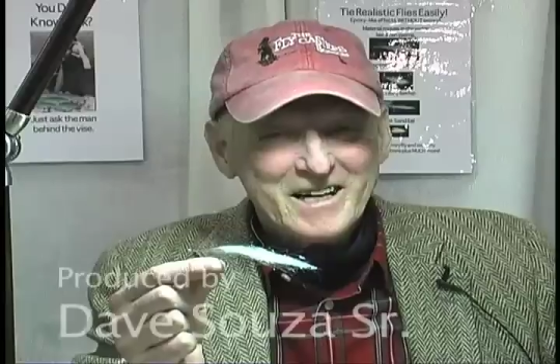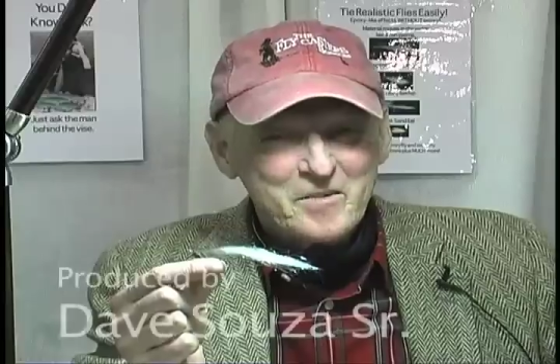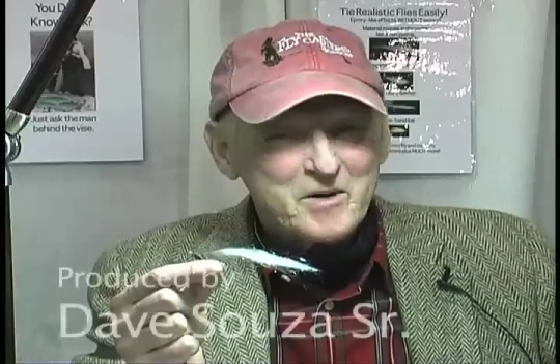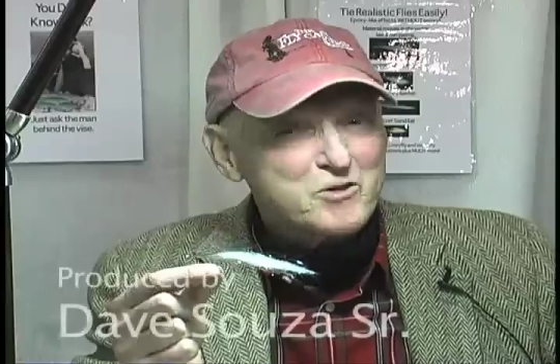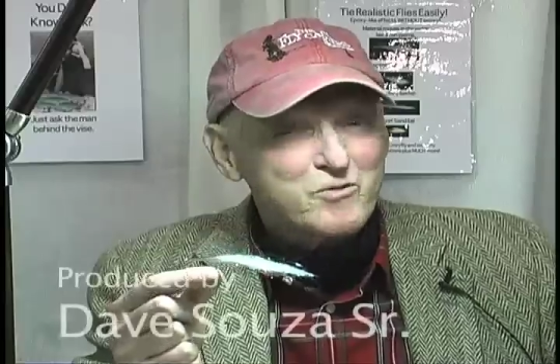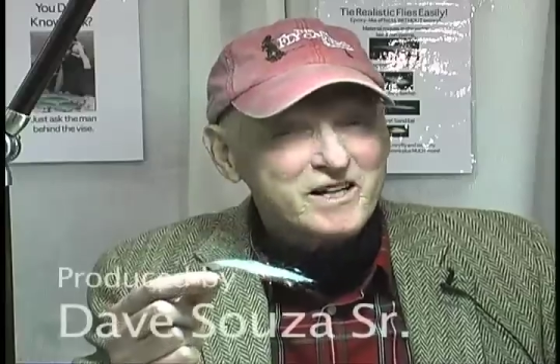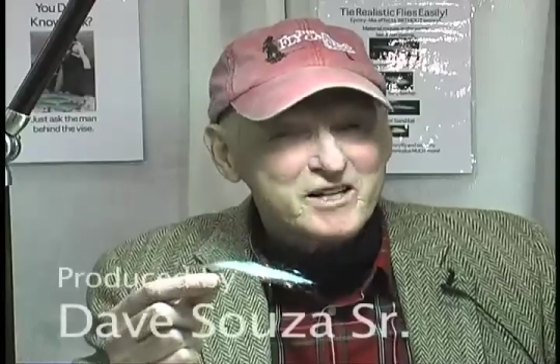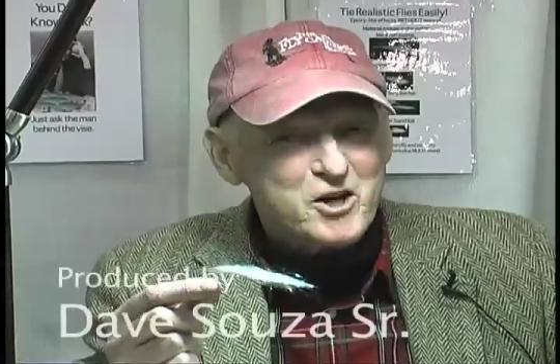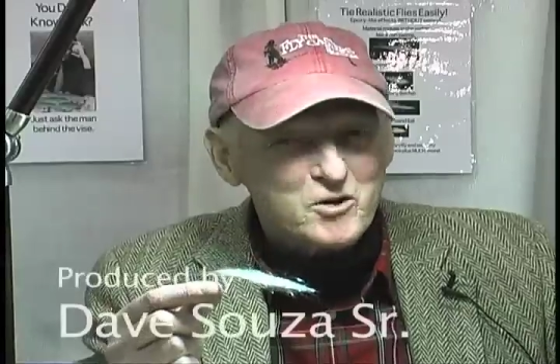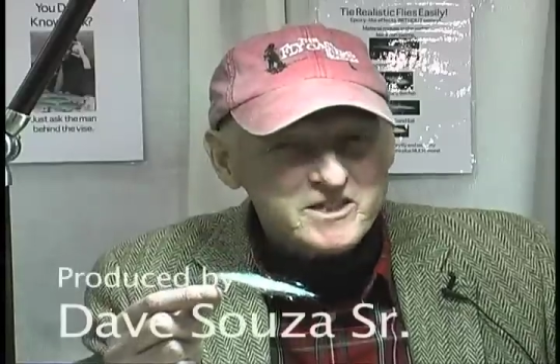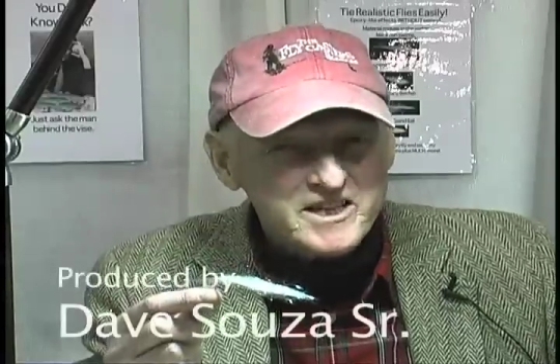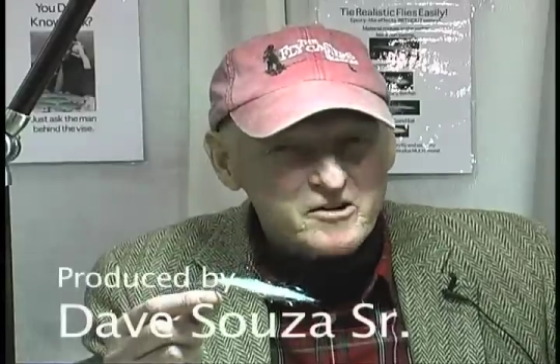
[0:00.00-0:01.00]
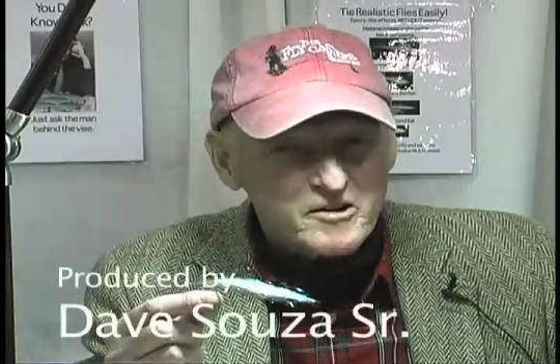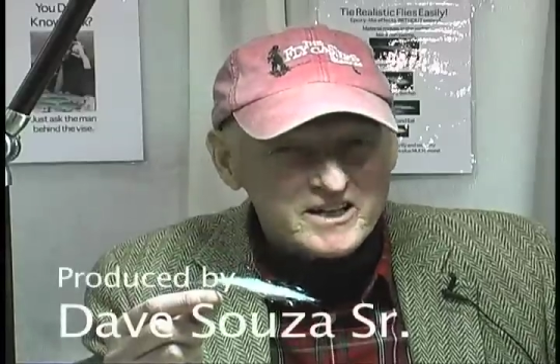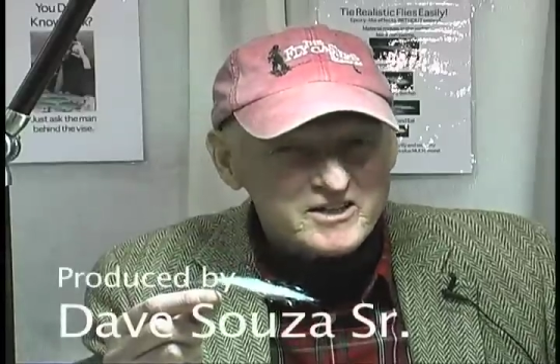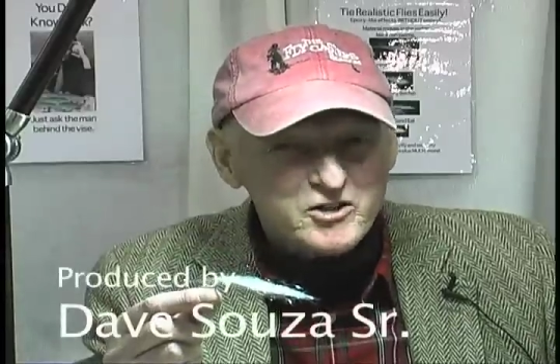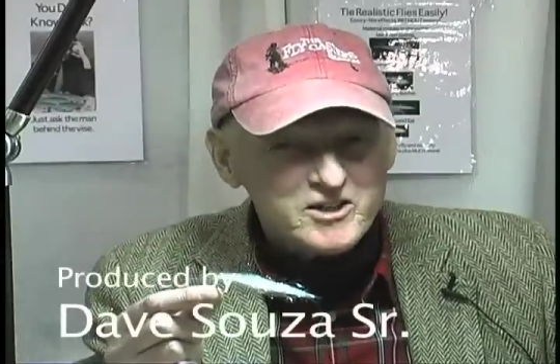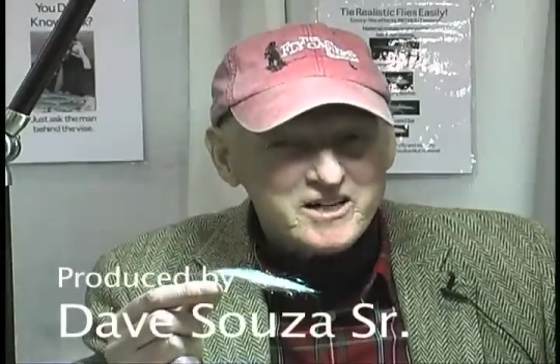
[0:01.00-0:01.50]
There's really no secret.
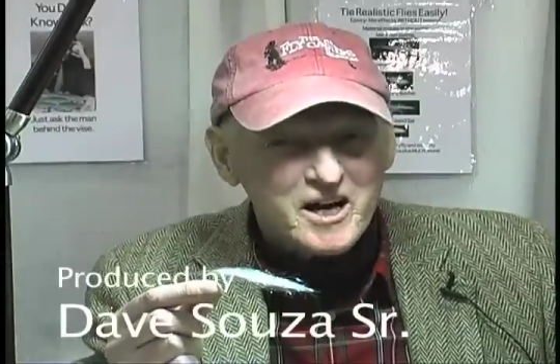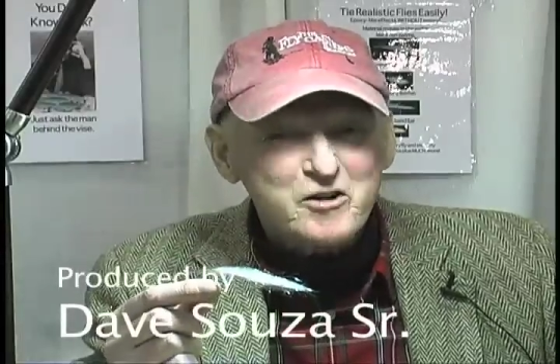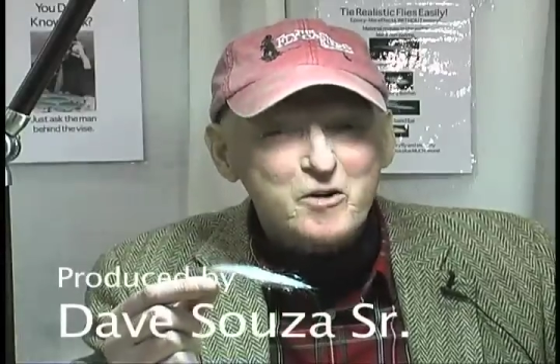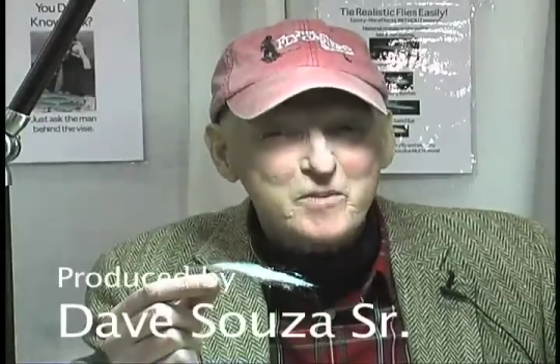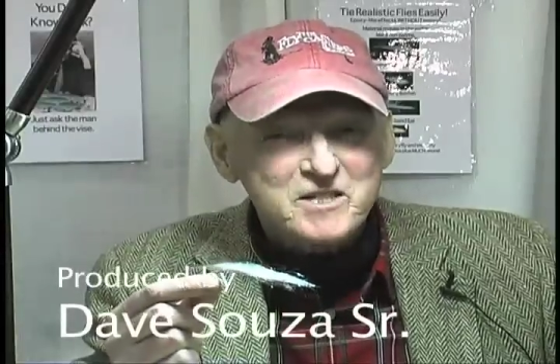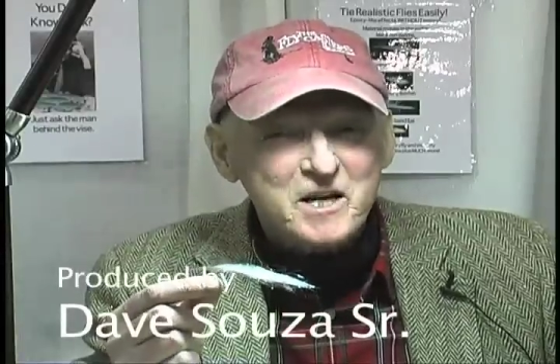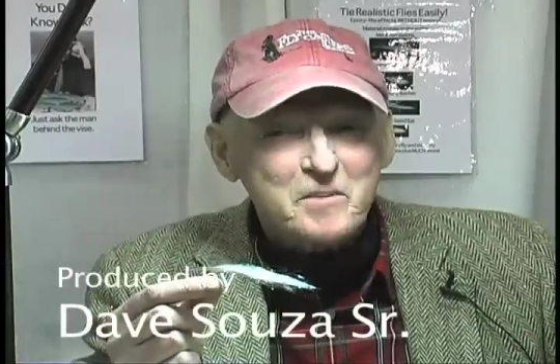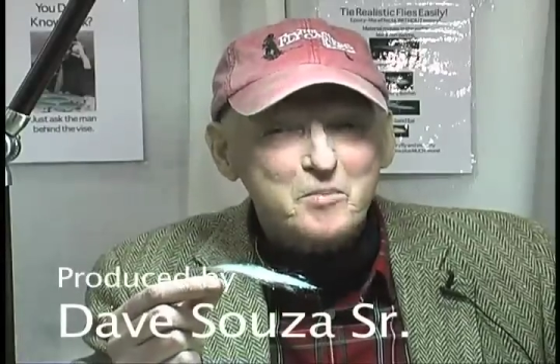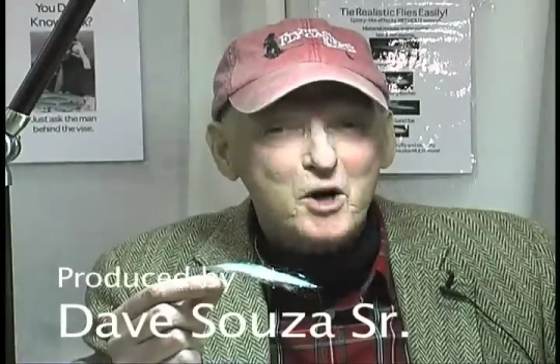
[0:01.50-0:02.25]
It's just one hundred percent